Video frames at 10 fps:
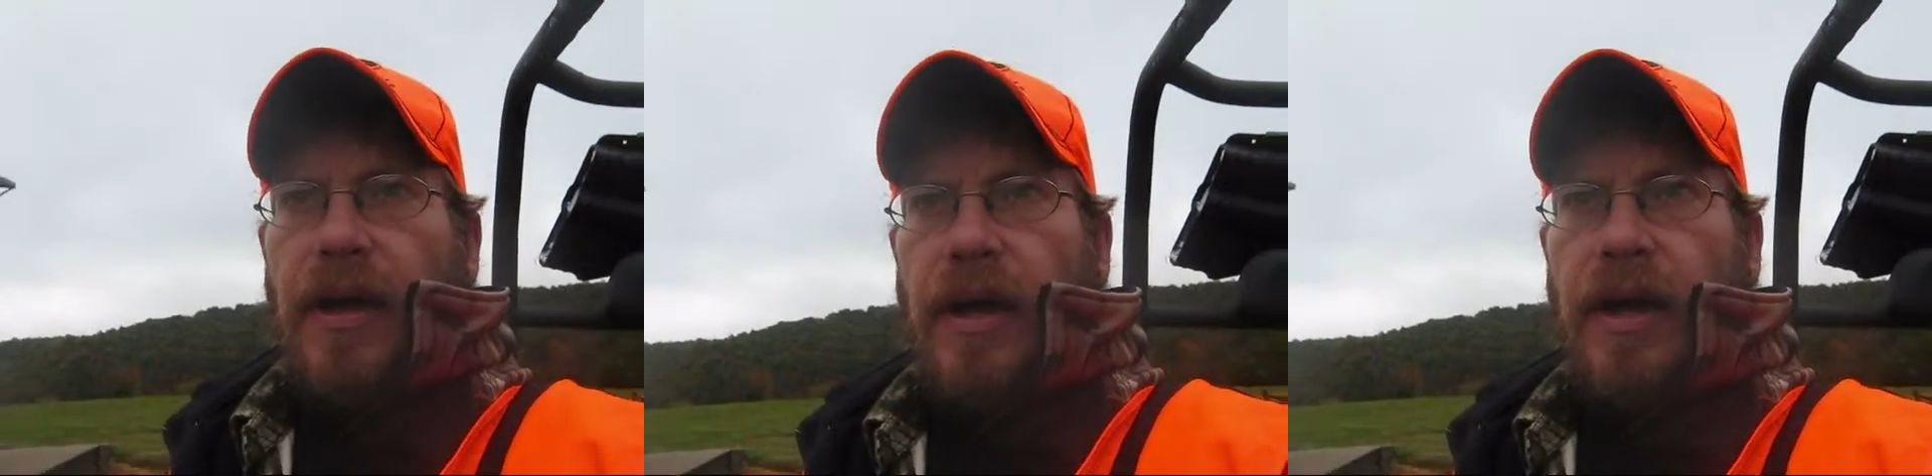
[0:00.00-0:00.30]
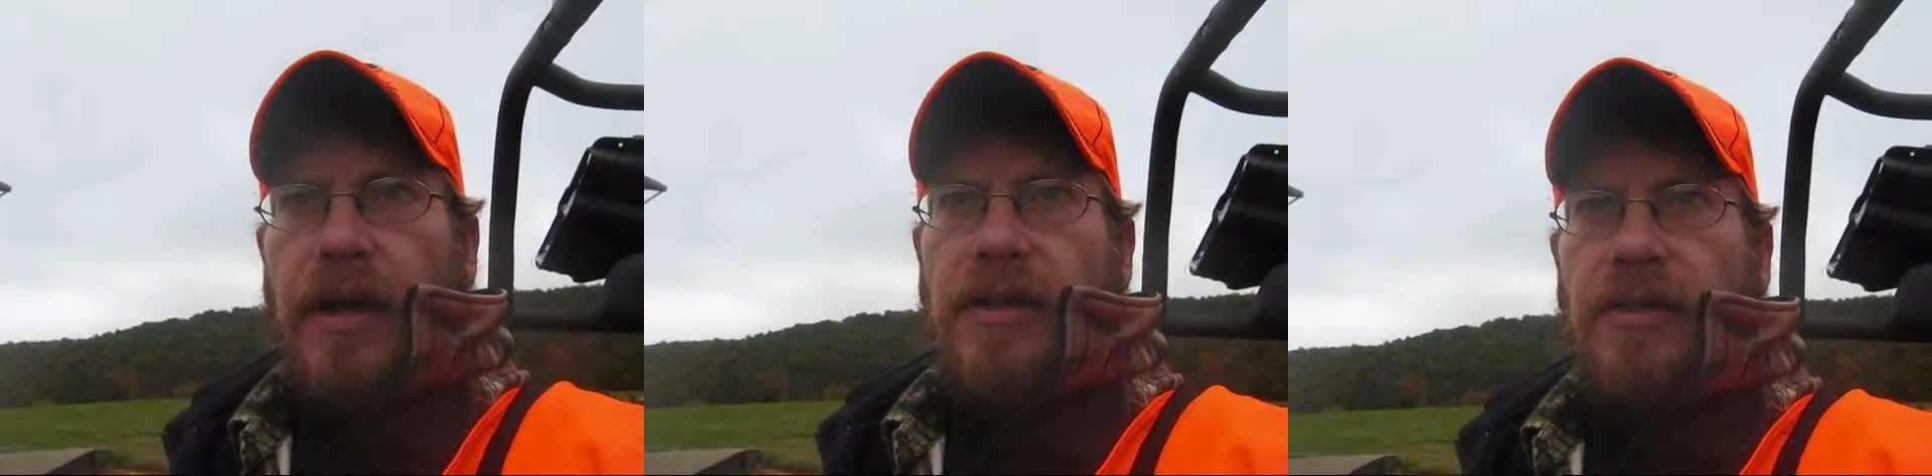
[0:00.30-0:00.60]

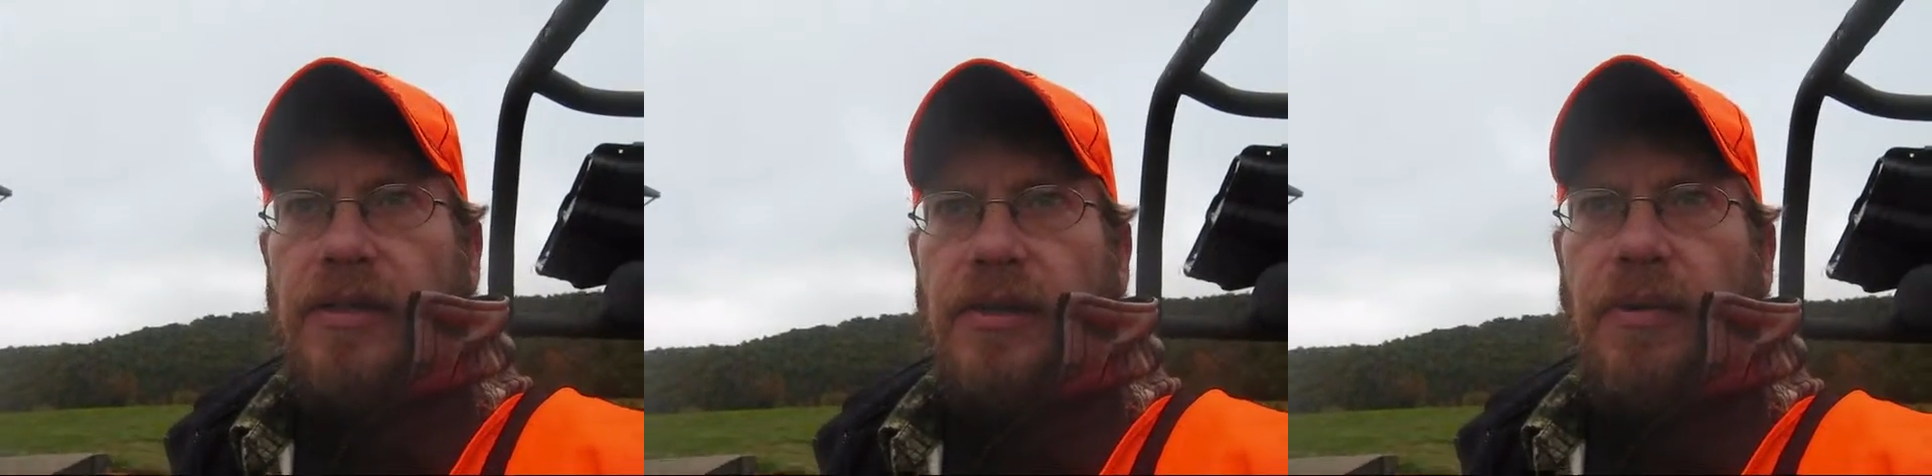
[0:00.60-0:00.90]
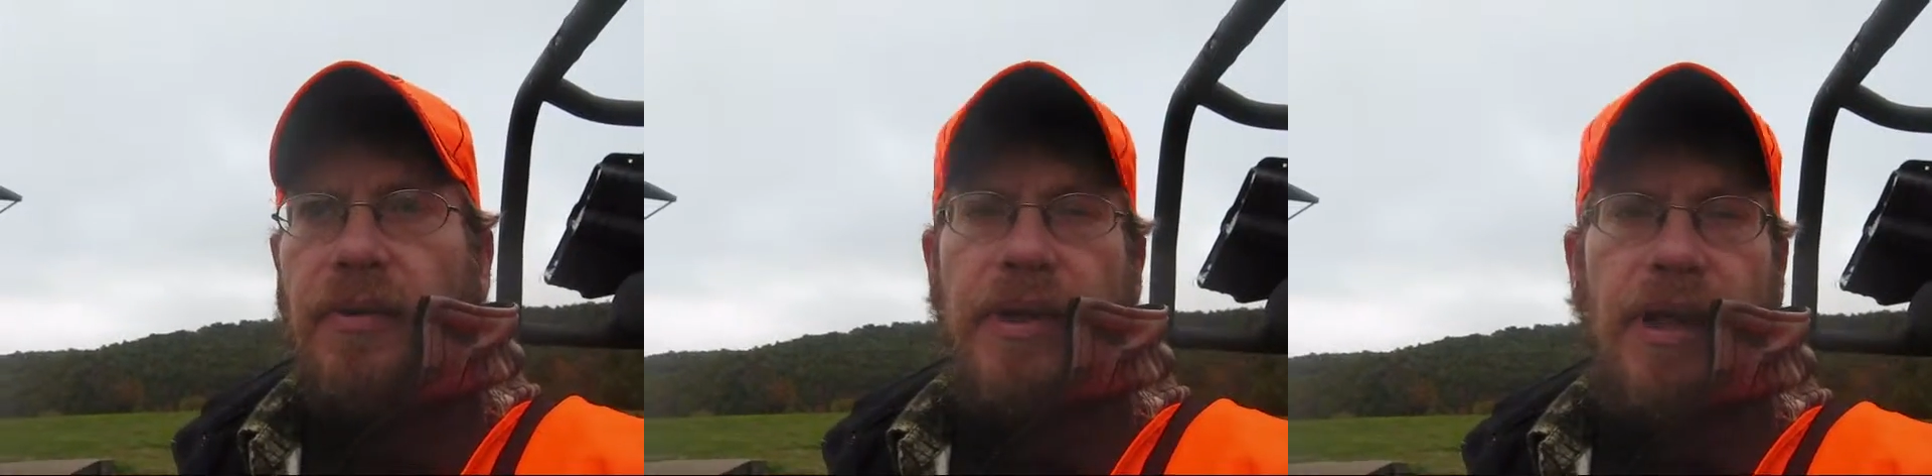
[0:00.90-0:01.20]
and see
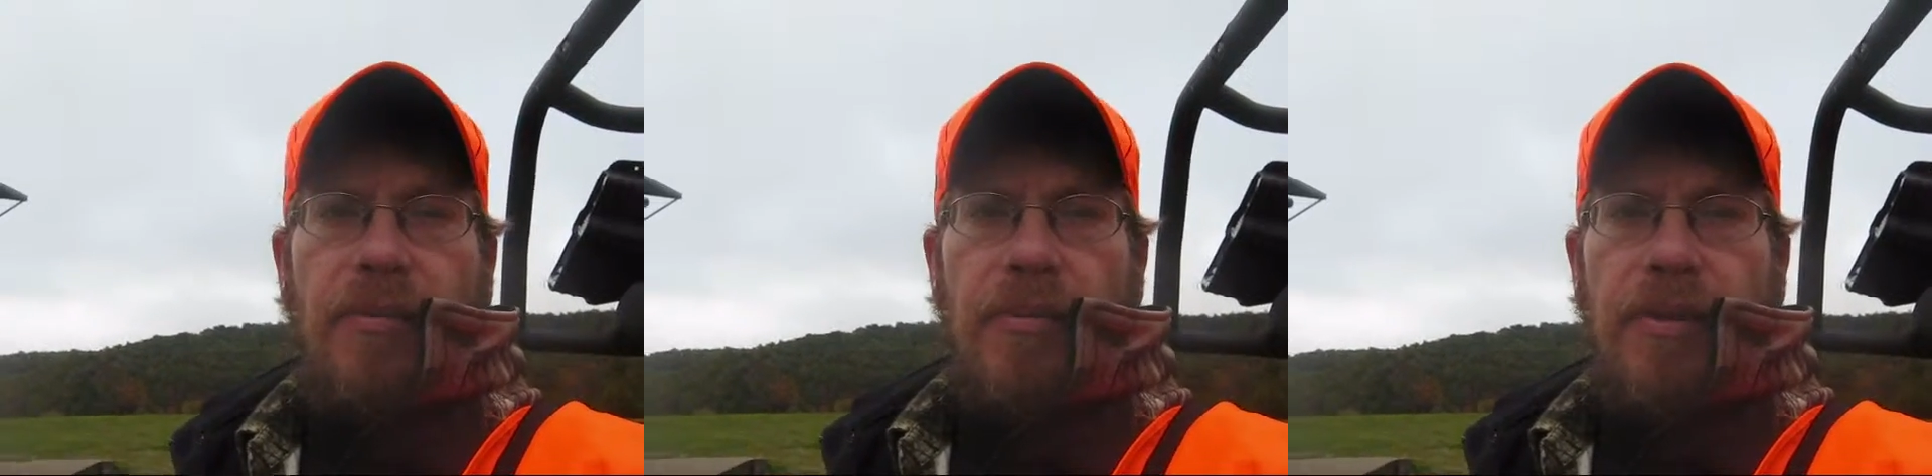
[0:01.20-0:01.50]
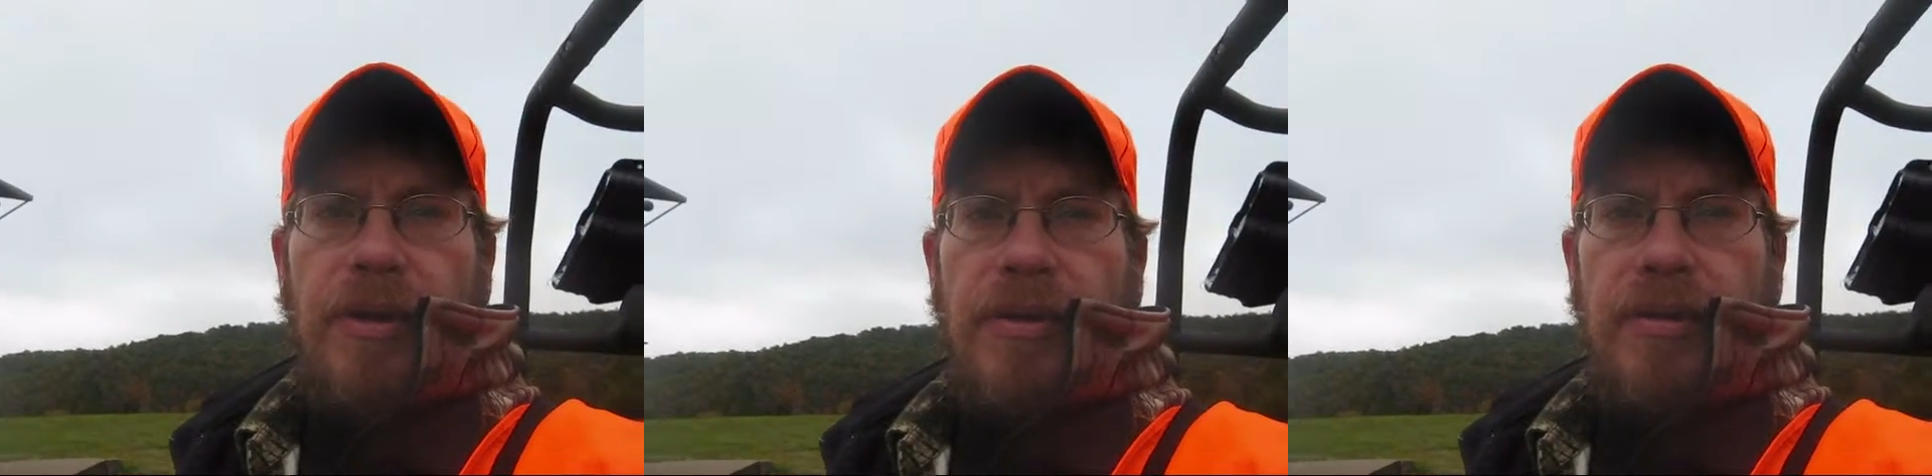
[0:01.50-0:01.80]
what we can come up
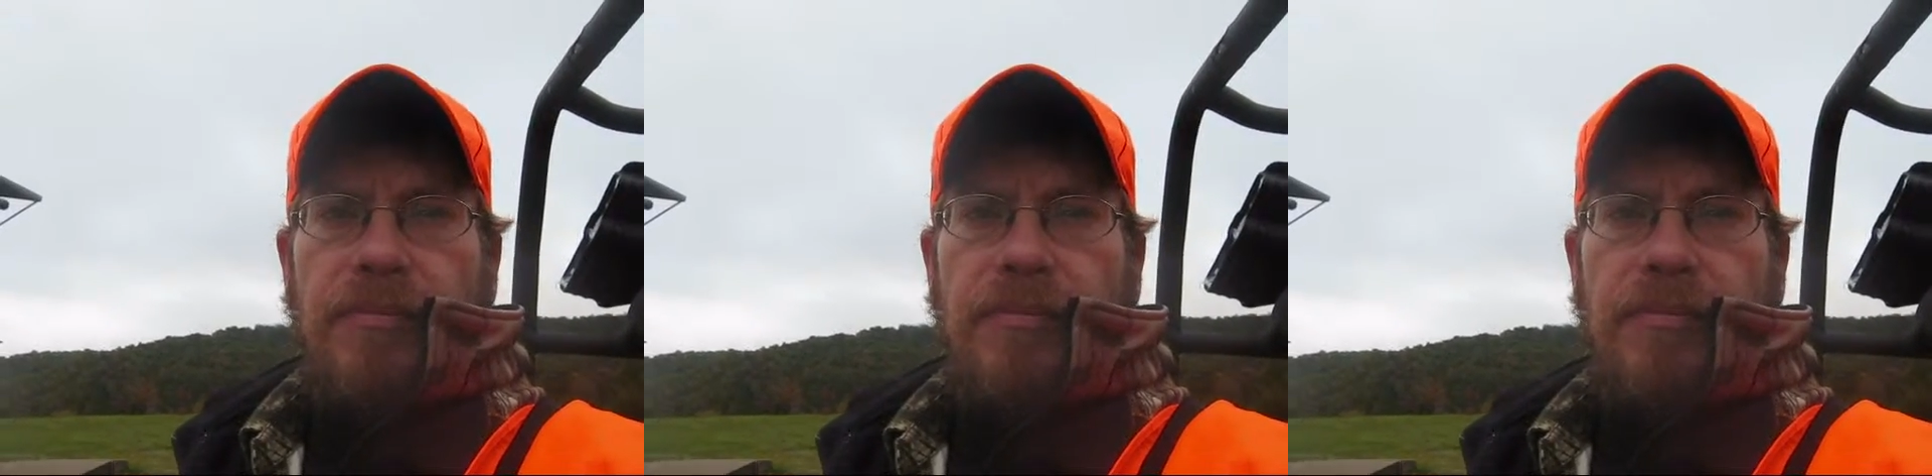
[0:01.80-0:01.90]
with.